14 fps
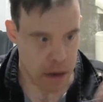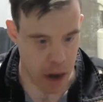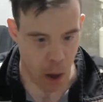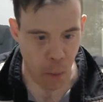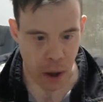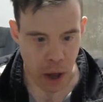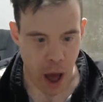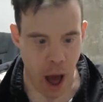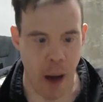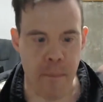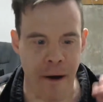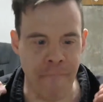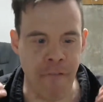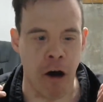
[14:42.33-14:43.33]

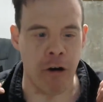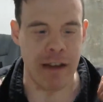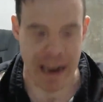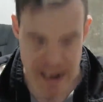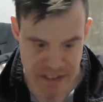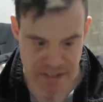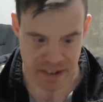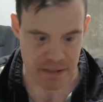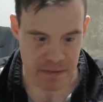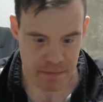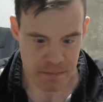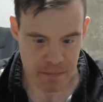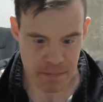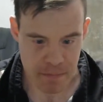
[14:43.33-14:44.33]
above all innocent,
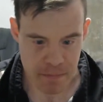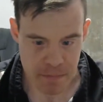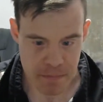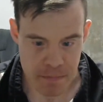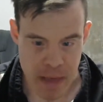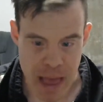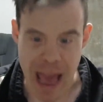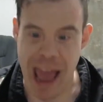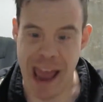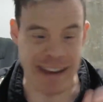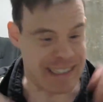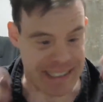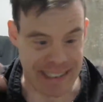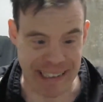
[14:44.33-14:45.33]

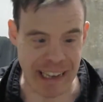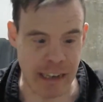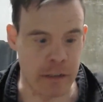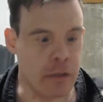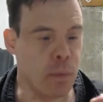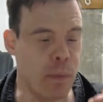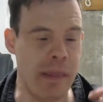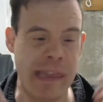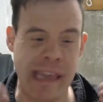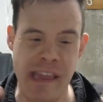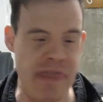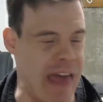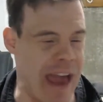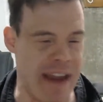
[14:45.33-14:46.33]
and still
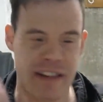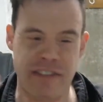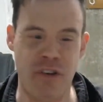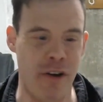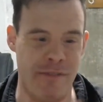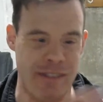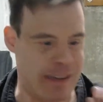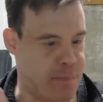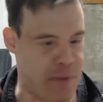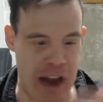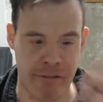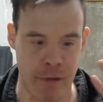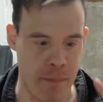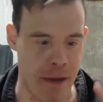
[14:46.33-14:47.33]
within that sort of a
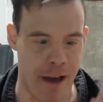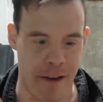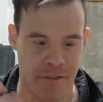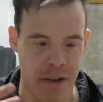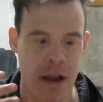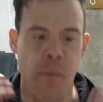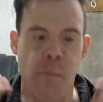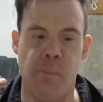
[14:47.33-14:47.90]
spectrum of